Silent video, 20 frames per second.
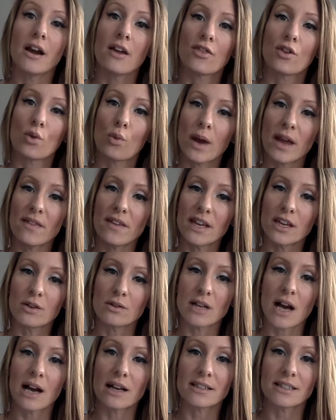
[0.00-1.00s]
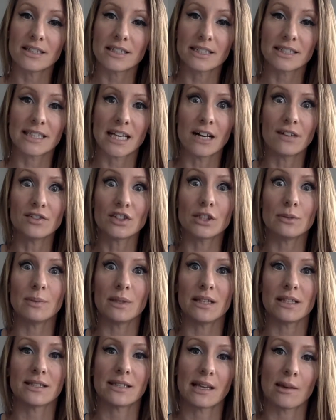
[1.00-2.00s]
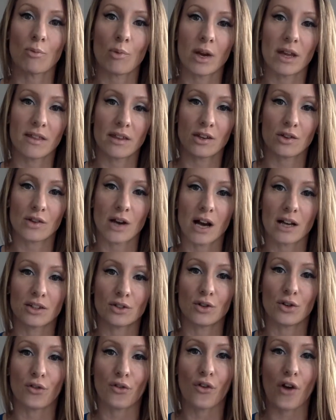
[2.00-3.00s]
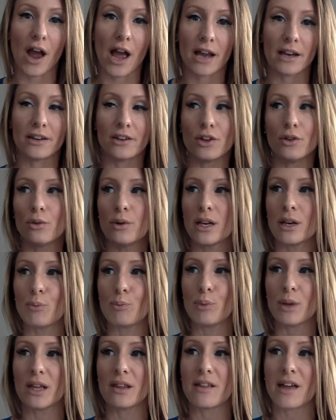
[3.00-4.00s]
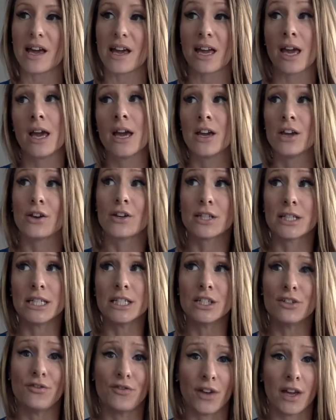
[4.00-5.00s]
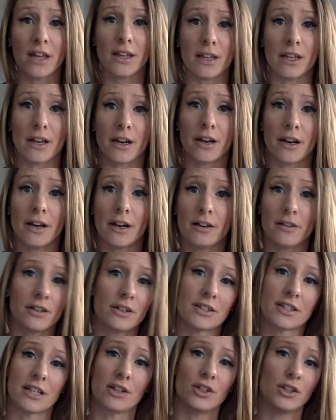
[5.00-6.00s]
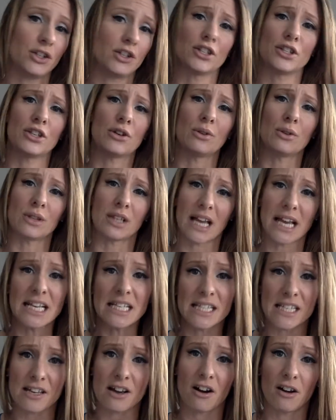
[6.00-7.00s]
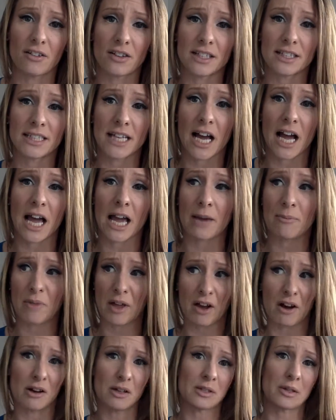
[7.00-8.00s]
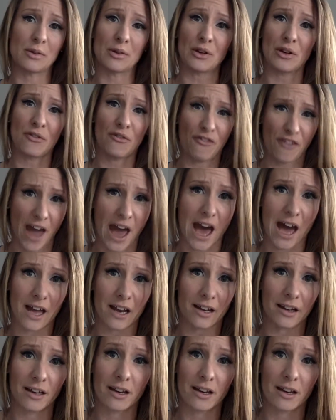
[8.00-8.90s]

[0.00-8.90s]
The way that you talk to yourself should be the same way that you talk to a friend. You wouldn't be like, you're such a failure. You're so lazy all the time. Like also you're fat.